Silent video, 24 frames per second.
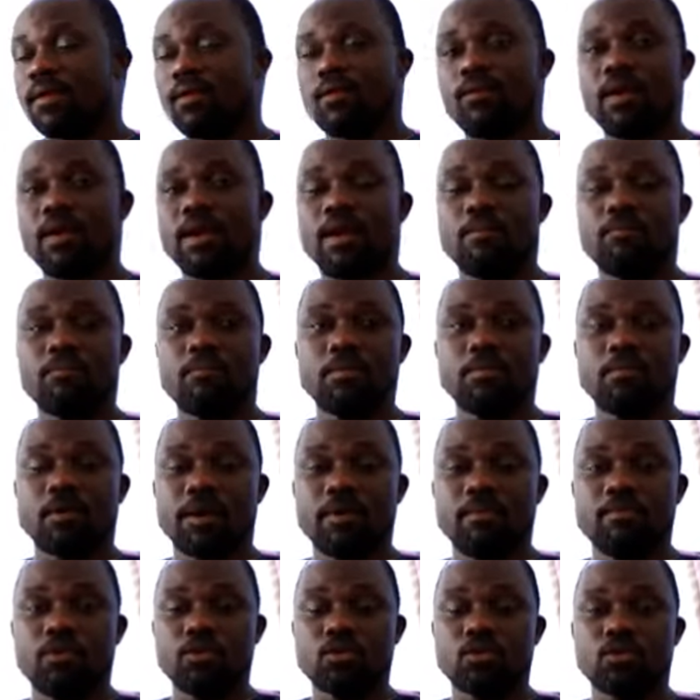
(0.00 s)
where people are
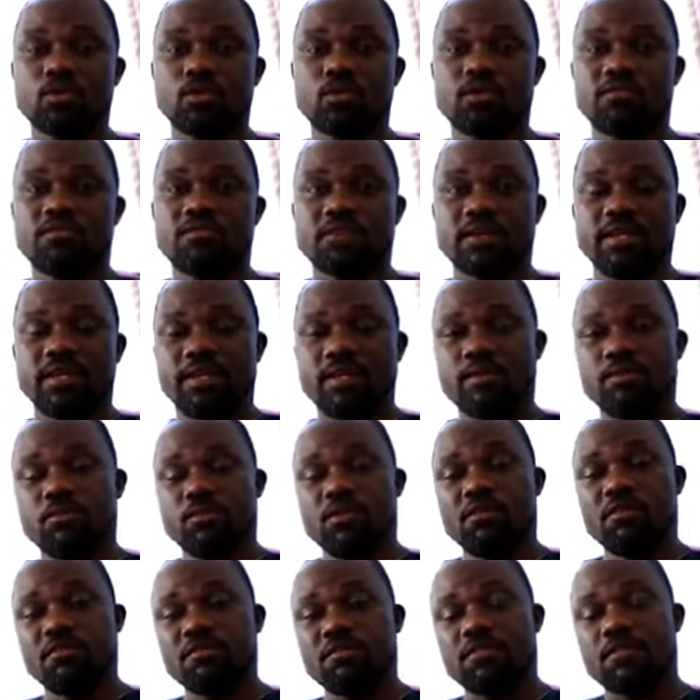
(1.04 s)
able to freely
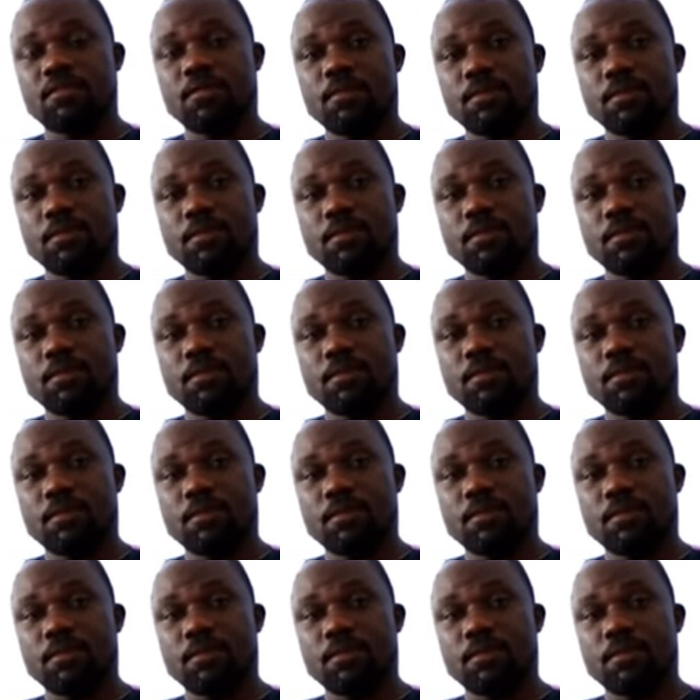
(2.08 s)
move